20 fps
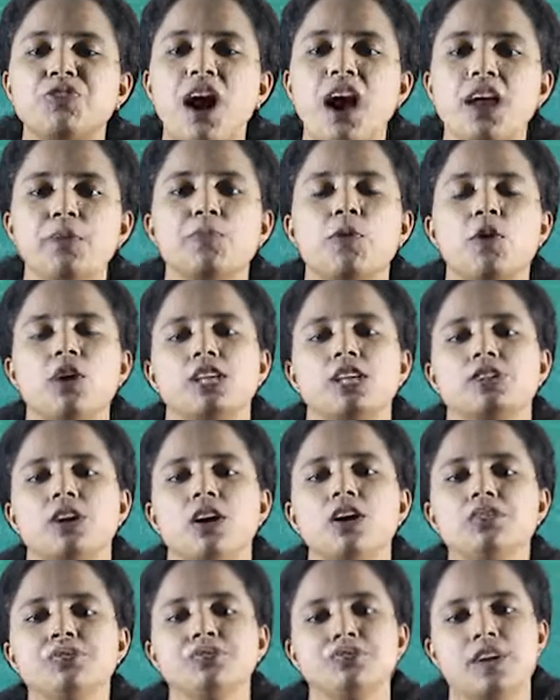far point
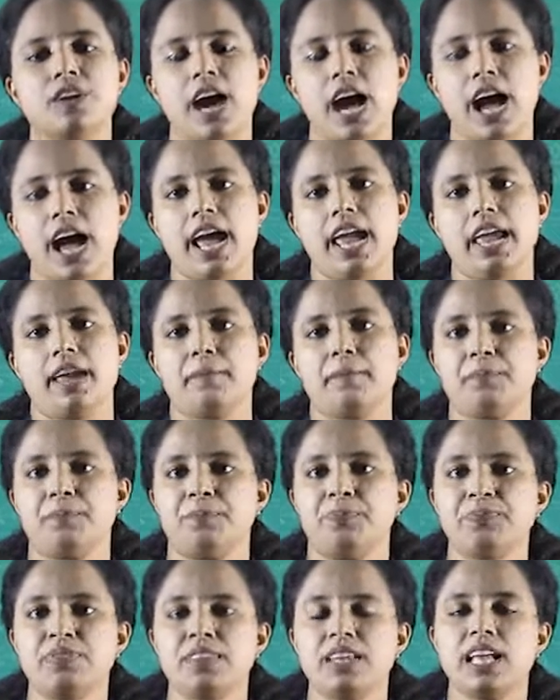of eye.
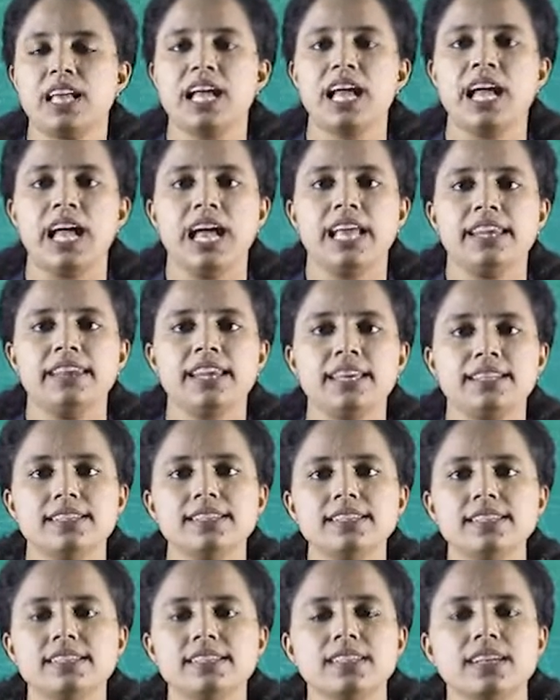That
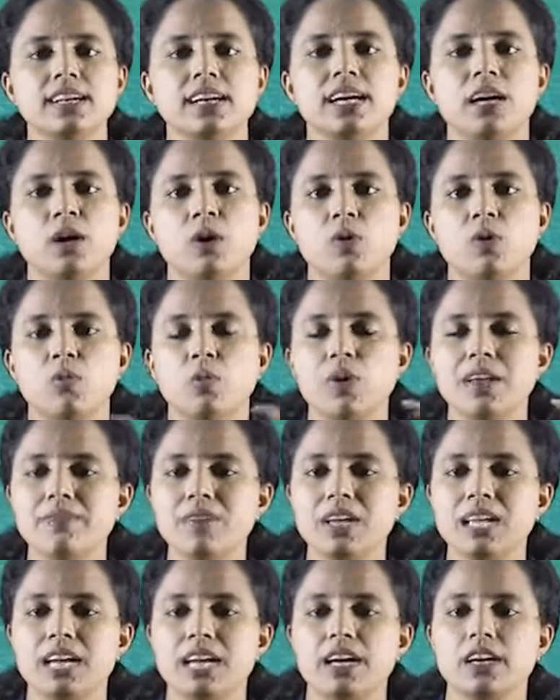is, when
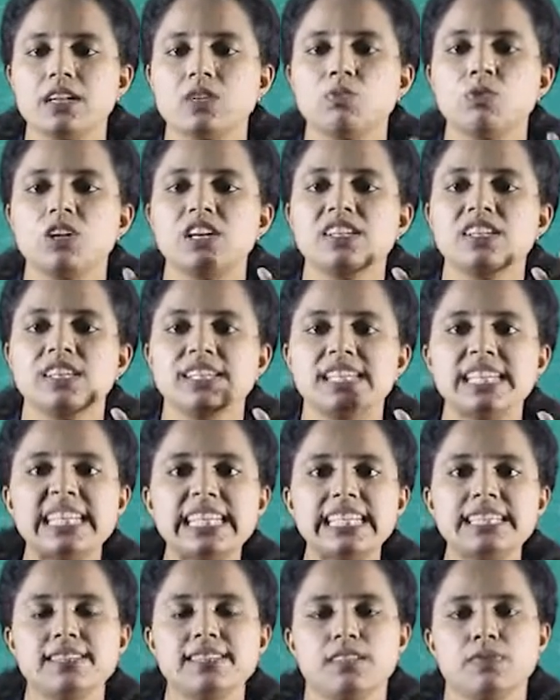we hear the word
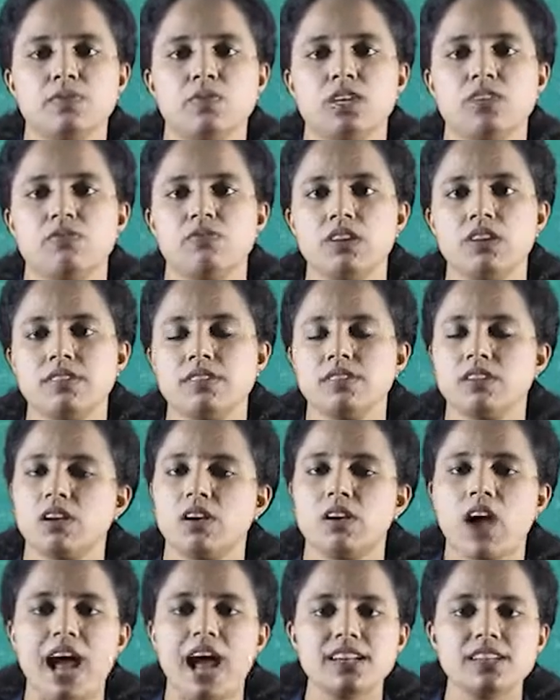least,
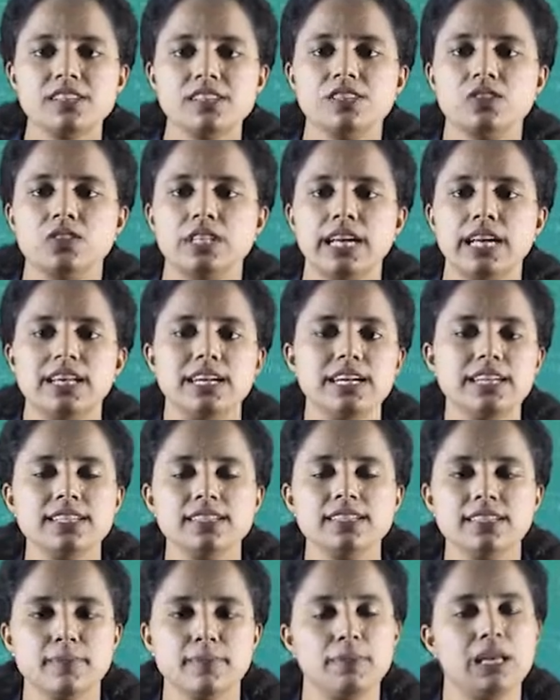we understood that it
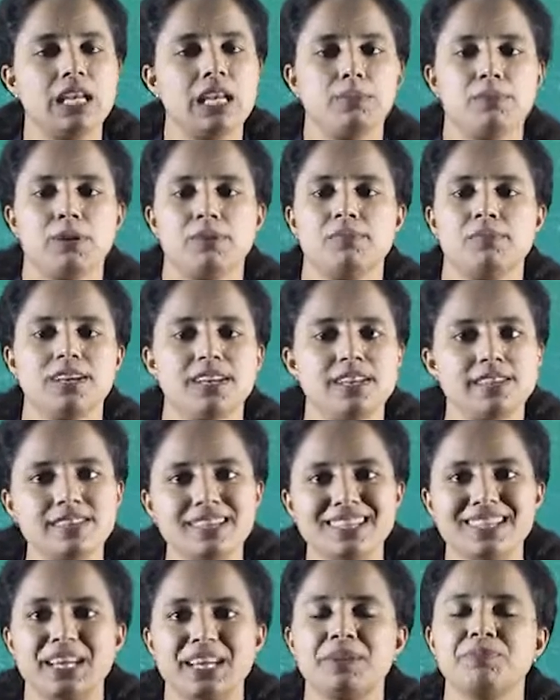is a minimum,
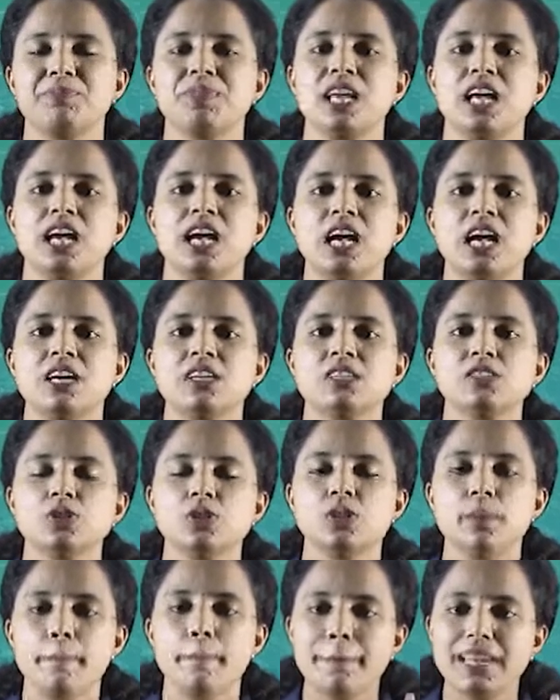isn't it? So
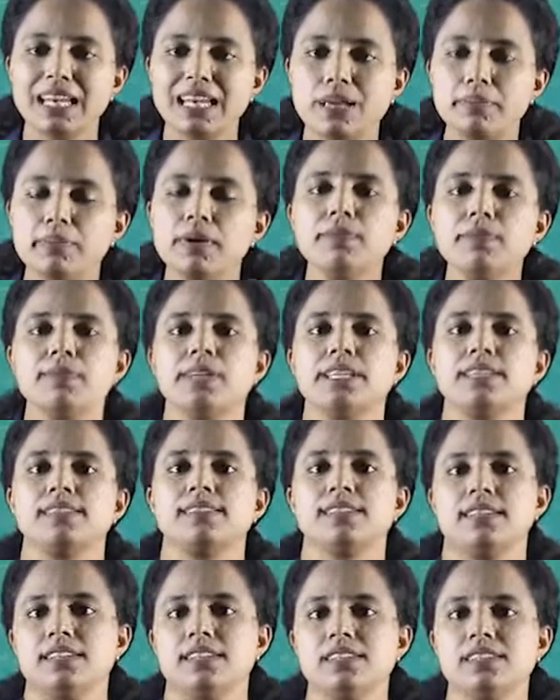the minimum
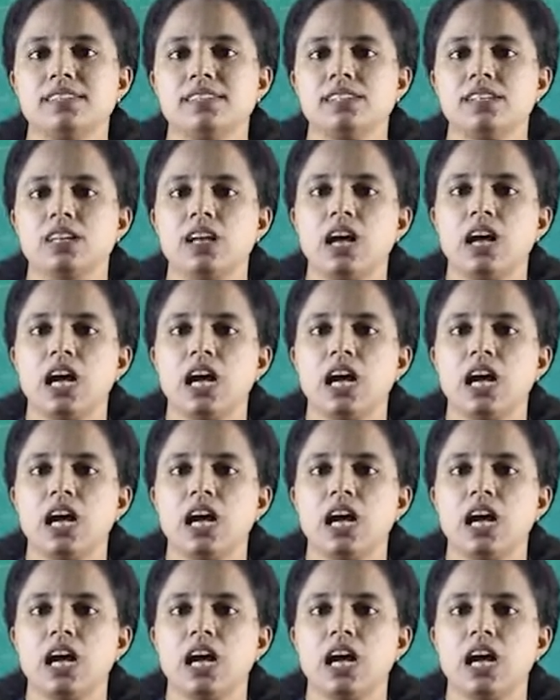distance